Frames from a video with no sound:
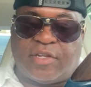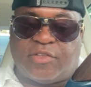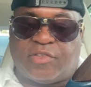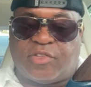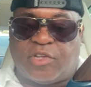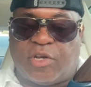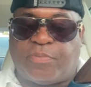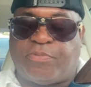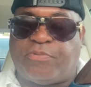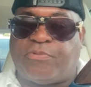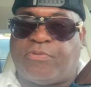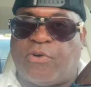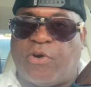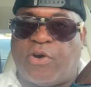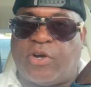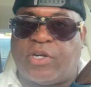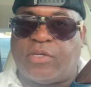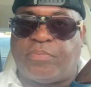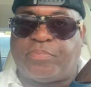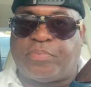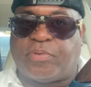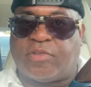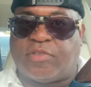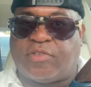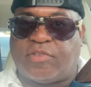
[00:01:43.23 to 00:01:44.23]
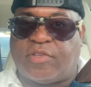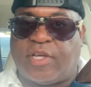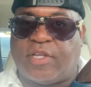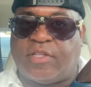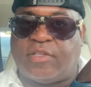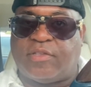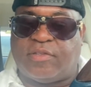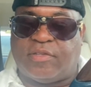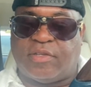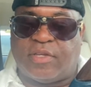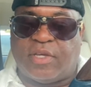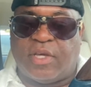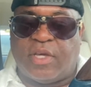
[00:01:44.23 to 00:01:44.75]
is up
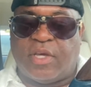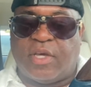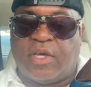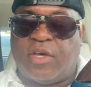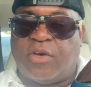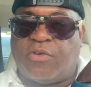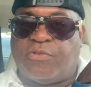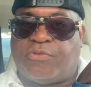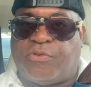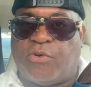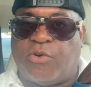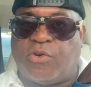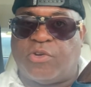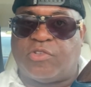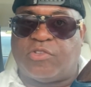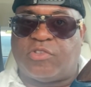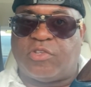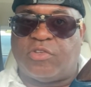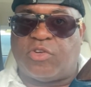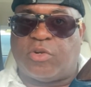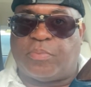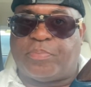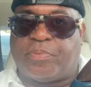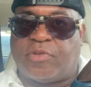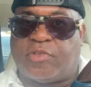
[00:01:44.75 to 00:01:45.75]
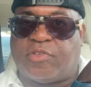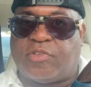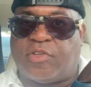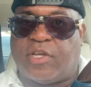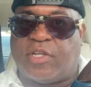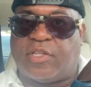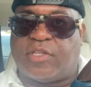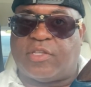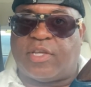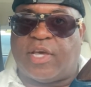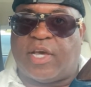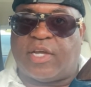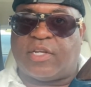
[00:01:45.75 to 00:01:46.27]
40%,
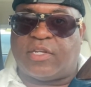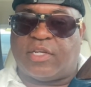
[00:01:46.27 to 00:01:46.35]
40% at